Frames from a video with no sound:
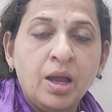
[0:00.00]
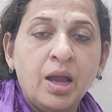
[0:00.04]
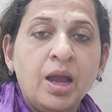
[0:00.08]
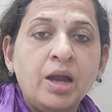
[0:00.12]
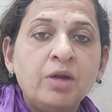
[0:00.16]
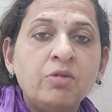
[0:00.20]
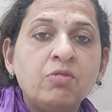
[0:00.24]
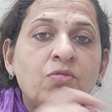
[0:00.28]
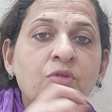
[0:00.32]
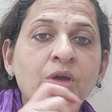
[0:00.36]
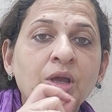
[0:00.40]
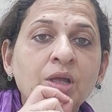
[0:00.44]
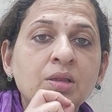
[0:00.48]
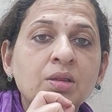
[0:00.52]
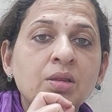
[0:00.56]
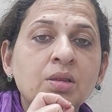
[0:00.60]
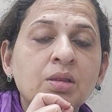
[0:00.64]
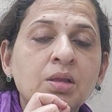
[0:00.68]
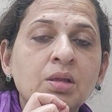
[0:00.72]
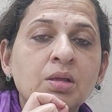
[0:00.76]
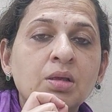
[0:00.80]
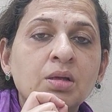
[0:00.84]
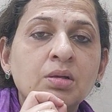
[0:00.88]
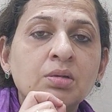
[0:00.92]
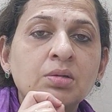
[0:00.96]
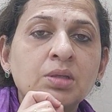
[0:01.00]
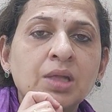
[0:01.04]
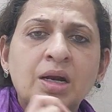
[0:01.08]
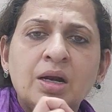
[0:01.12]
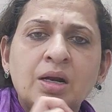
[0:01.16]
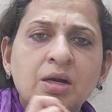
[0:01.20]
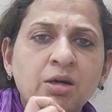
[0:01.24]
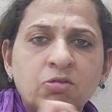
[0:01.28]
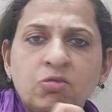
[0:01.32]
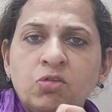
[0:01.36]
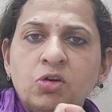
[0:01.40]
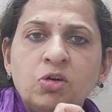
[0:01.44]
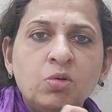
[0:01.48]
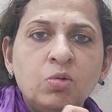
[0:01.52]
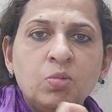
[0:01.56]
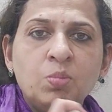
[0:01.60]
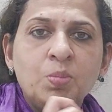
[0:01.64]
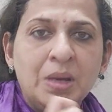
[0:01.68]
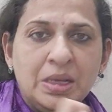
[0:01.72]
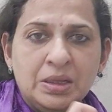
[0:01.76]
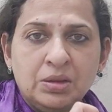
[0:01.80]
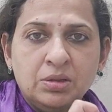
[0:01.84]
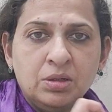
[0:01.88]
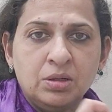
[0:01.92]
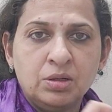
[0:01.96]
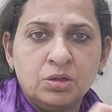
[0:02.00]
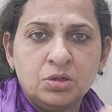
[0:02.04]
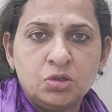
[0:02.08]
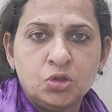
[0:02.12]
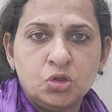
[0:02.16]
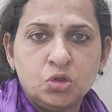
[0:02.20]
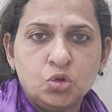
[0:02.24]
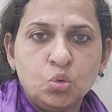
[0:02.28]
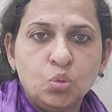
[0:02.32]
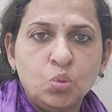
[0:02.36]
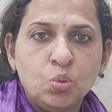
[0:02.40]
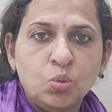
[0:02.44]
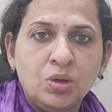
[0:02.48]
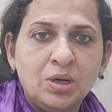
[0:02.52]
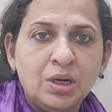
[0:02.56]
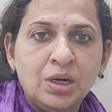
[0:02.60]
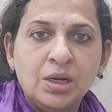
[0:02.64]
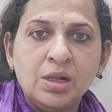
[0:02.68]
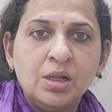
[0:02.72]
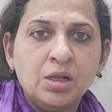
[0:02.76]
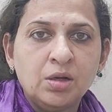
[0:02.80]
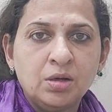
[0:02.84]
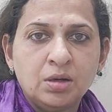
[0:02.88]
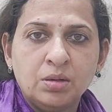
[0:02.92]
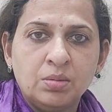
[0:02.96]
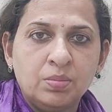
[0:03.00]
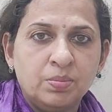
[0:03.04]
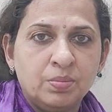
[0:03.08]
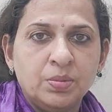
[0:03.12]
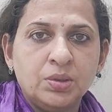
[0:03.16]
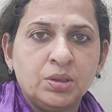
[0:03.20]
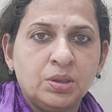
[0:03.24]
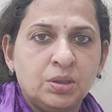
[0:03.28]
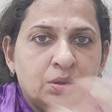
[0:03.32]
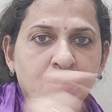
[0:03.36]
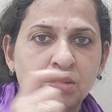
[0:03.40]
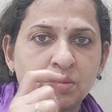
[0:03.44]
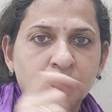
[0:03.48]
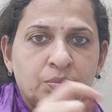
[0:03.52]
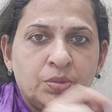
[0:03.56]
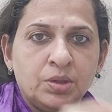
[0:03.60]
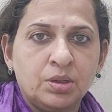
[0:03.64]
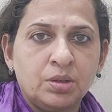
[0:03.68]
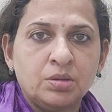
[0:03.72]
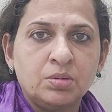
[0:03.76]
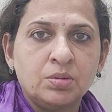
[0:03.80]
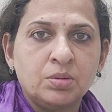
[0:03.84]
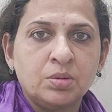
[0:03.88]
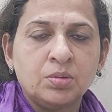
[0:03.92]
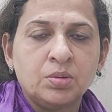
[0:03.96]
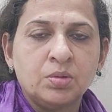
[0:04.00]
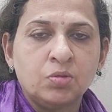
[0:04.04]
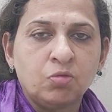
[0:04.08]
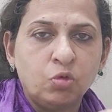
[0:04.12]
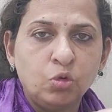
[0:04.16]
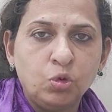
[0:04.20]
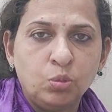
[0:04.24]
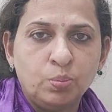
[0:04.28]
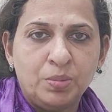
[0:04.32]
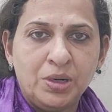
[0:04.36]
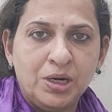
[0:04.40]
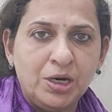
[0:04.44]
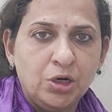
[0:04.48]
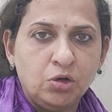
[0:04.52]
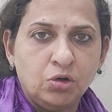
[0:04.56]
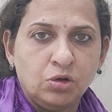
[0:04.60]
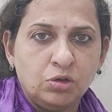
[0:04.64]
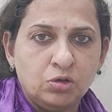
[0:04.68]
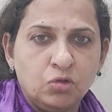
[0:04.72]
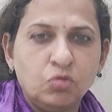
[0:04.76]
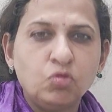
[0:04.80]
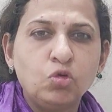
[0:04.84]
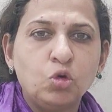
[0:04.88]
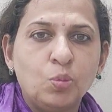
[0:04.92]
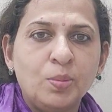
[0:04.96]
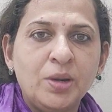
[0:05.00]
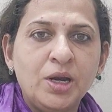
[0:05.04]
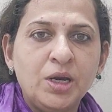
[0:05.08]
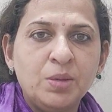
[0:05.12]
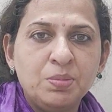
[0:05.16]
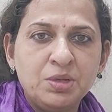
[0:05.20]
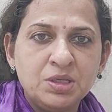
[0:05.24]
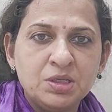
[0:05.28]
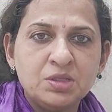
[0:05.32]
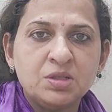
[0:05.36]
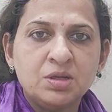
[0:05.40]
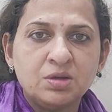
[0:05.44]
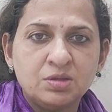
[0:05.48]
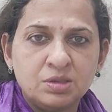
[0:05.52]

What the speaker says: And when there are different methods to drill the foot plate also. Foot plate means